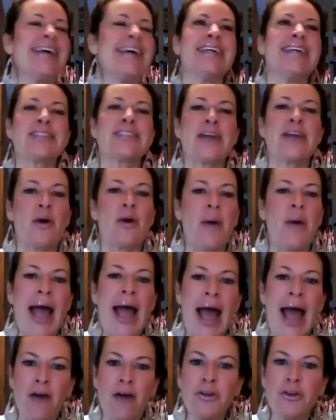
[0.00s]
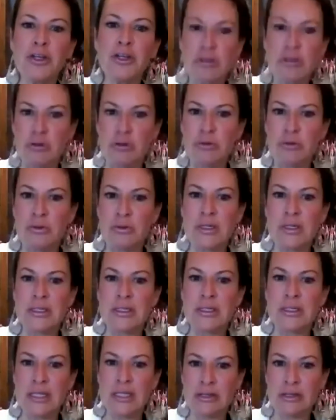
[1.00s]
So how do you
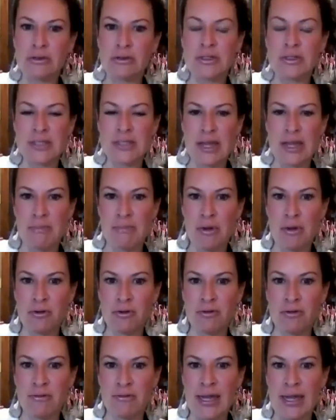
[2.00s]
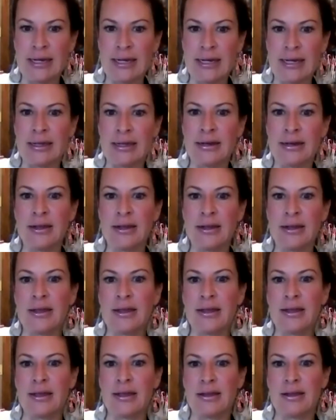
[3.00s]
continue to stay motivated
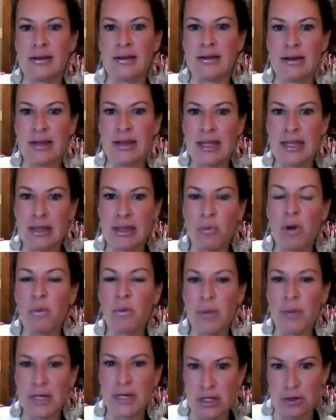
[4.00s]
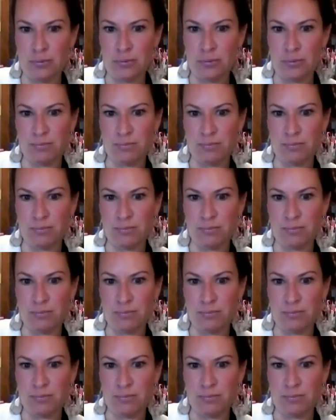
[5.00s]
in what we do?